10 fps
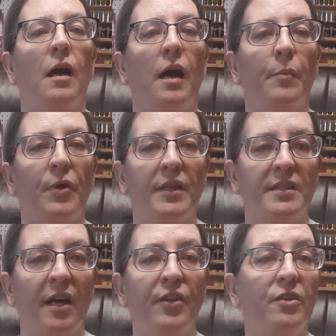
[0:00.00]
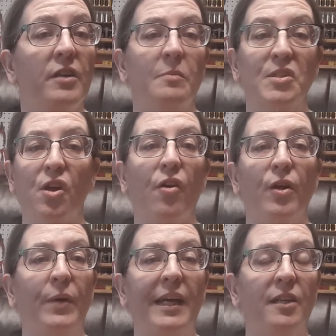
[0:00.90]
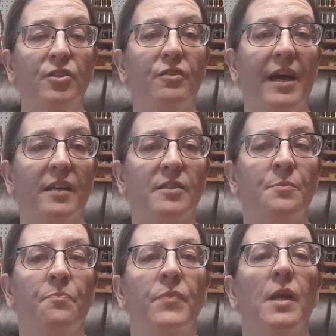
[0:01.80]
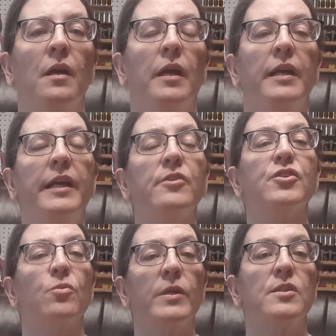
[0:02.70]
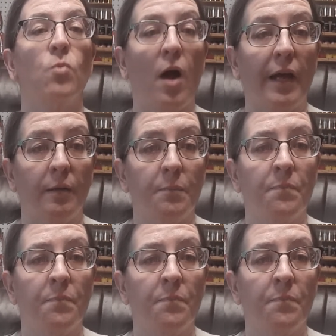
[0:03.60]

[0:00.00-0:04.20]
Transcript: I'm going to tell you that I'm sorry, we can't do that. And here's the reason why.